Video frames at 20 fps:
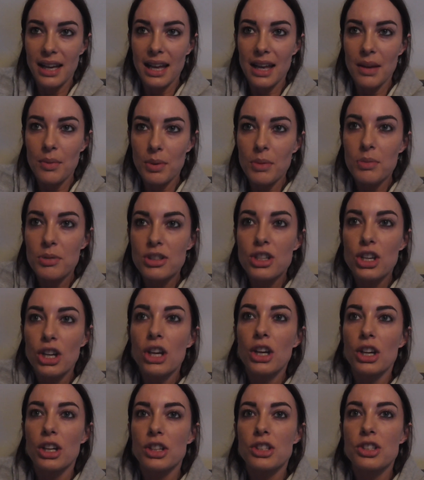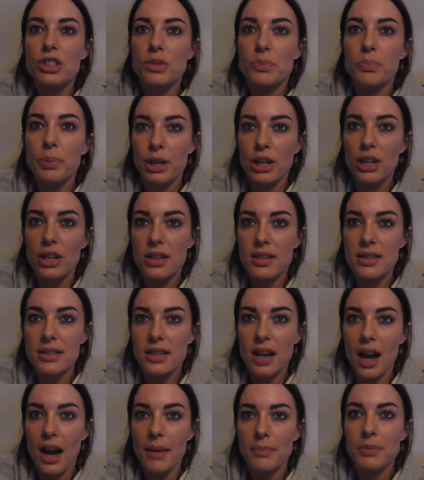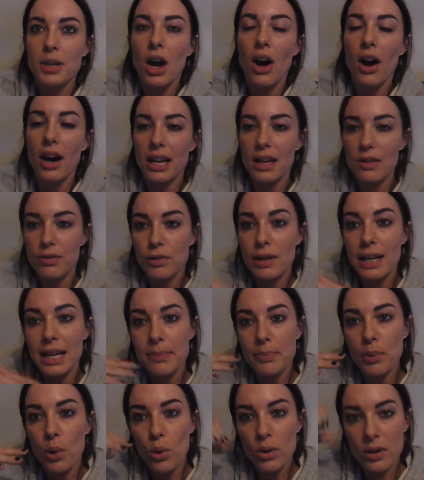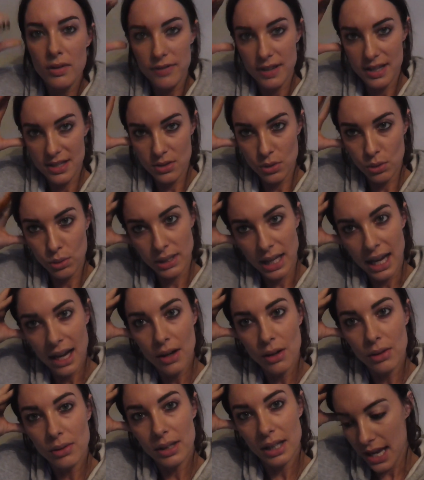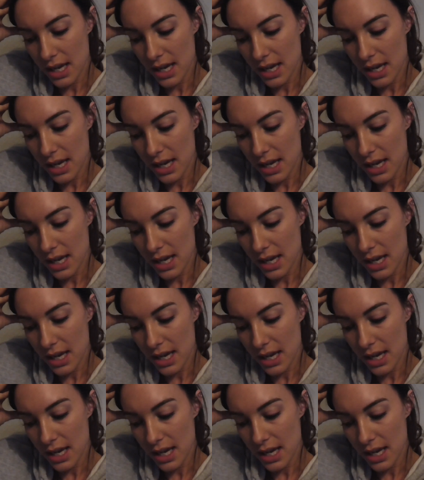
it was good because I'm kind of really bored of this all now.